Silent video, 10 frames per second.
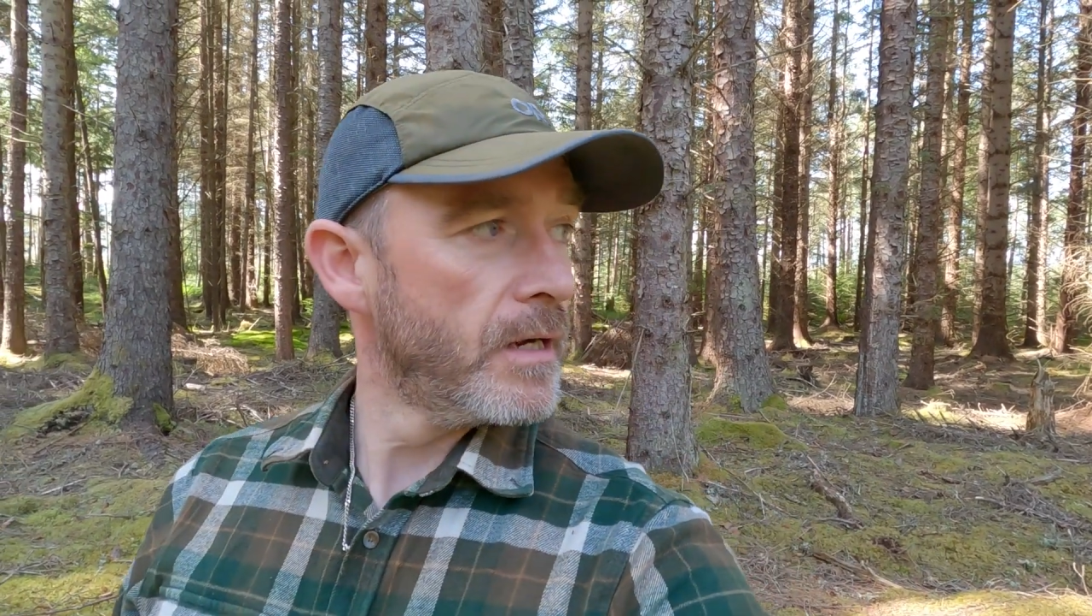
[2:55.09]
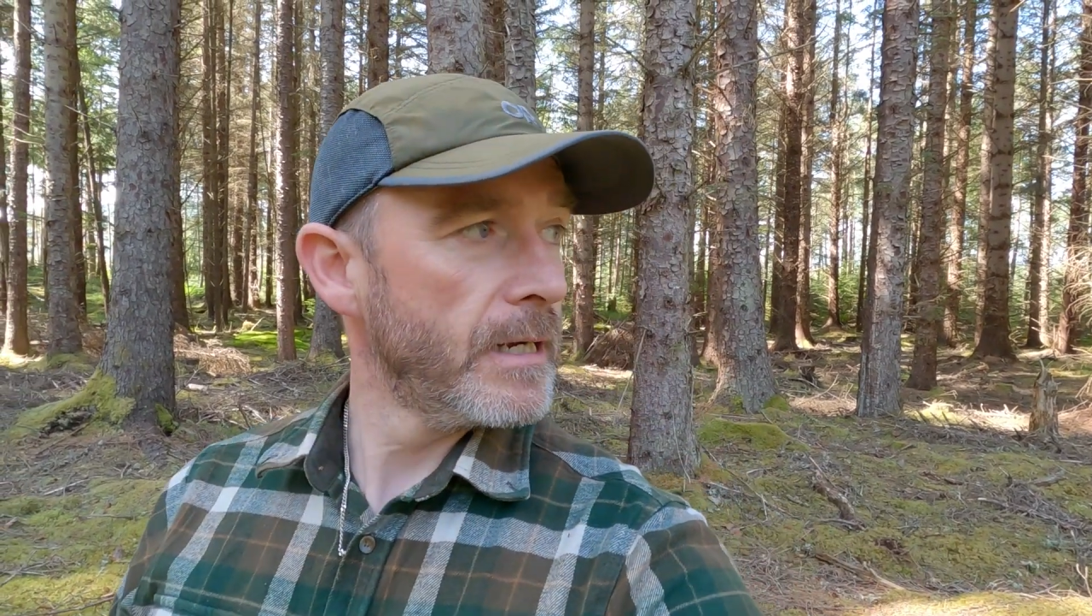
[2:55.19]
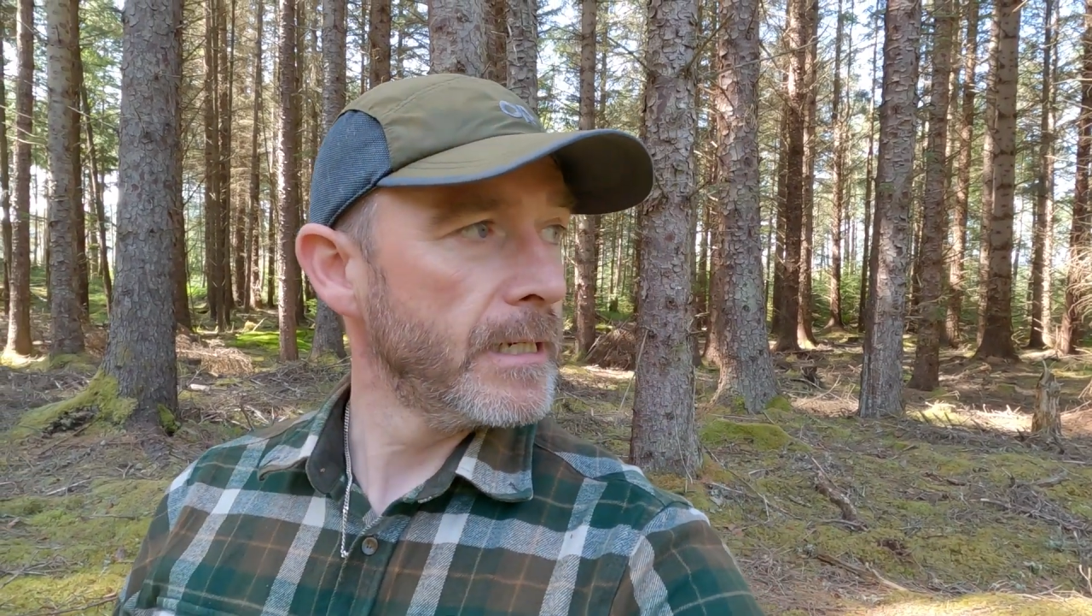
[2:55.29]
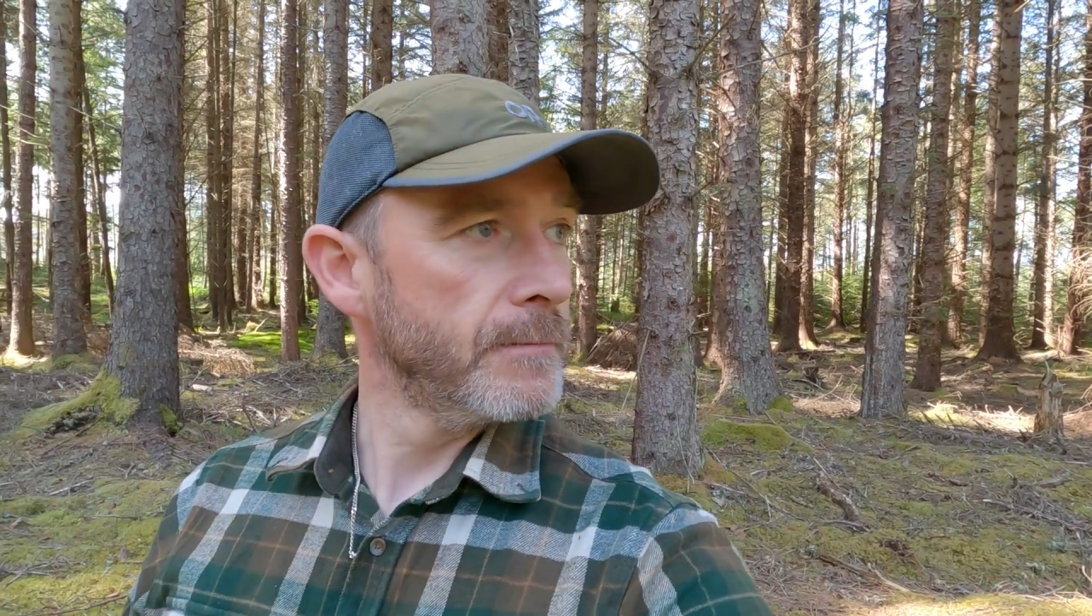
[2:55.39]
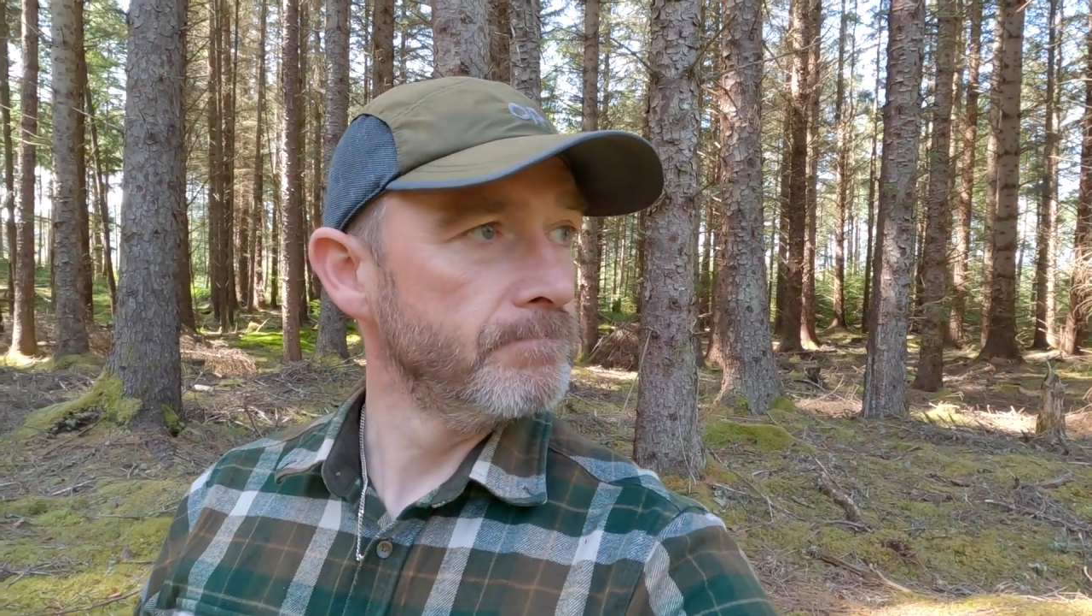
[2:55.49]

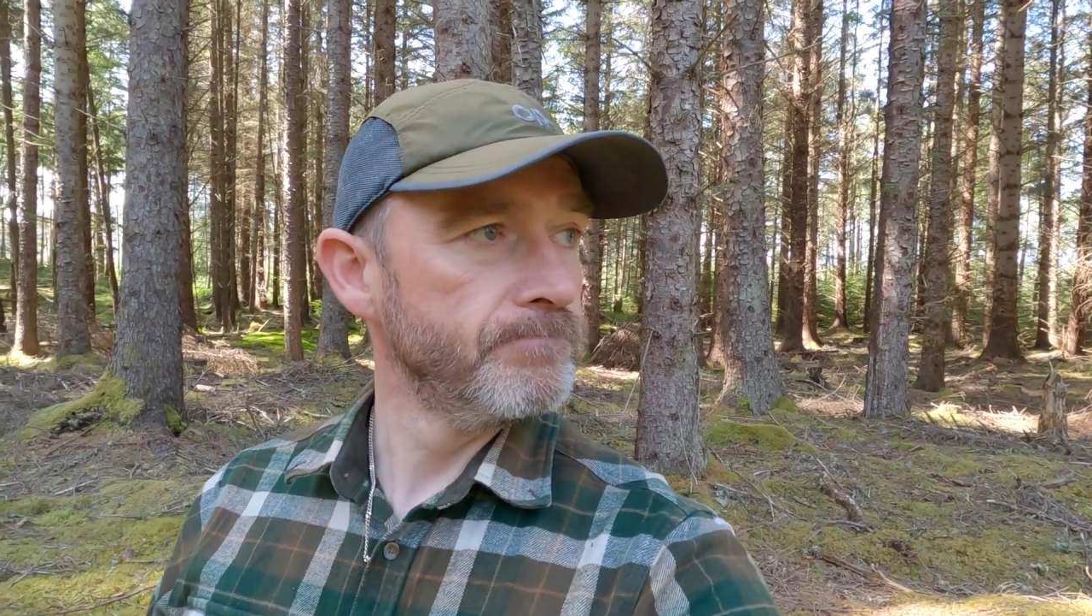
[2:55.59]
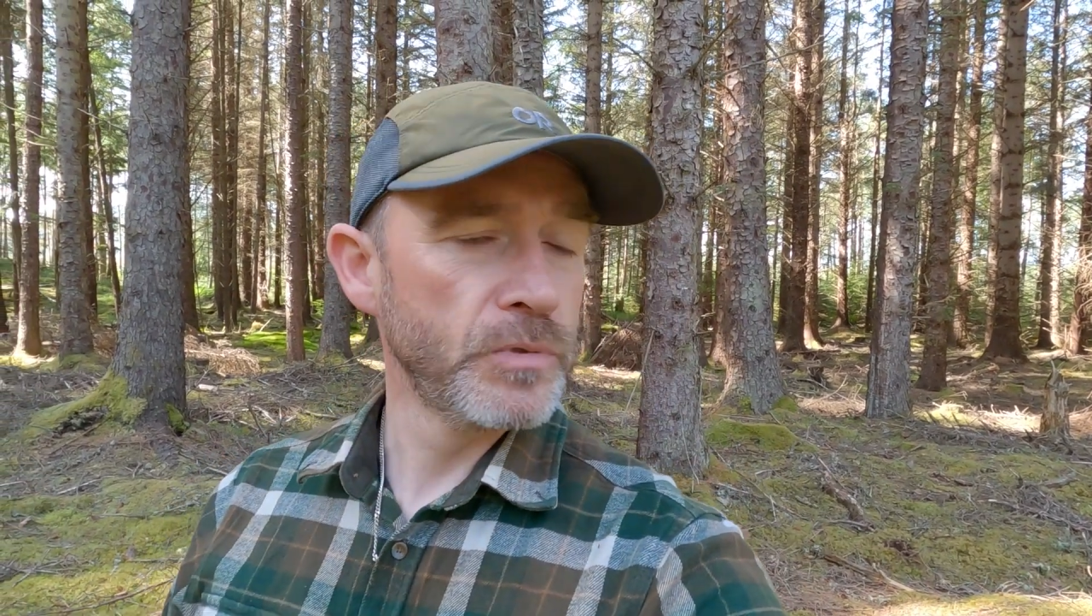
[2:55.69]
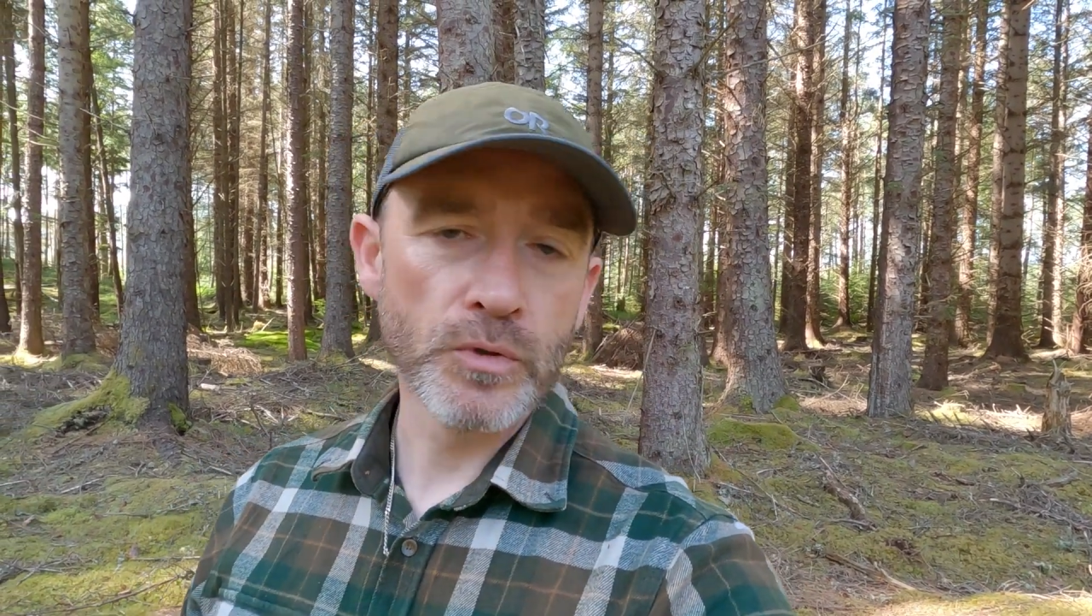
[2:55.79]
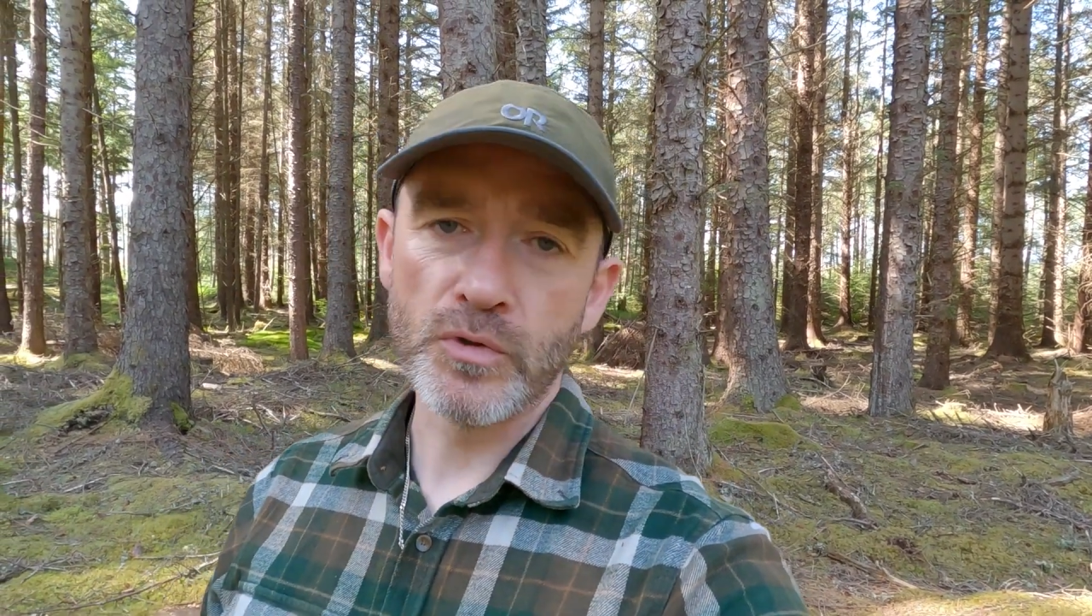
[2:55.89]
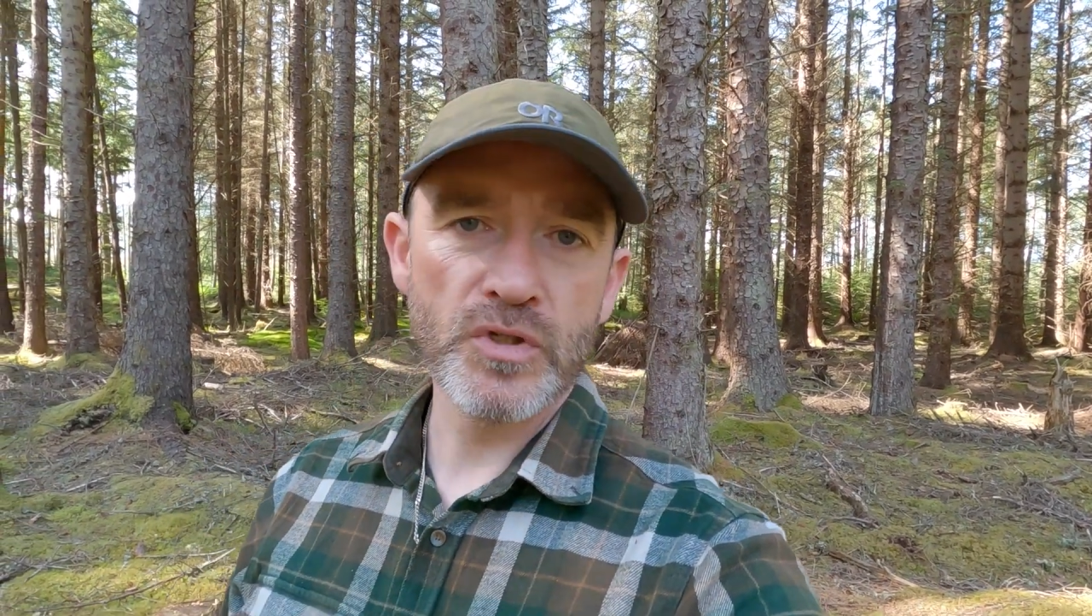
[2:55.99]
So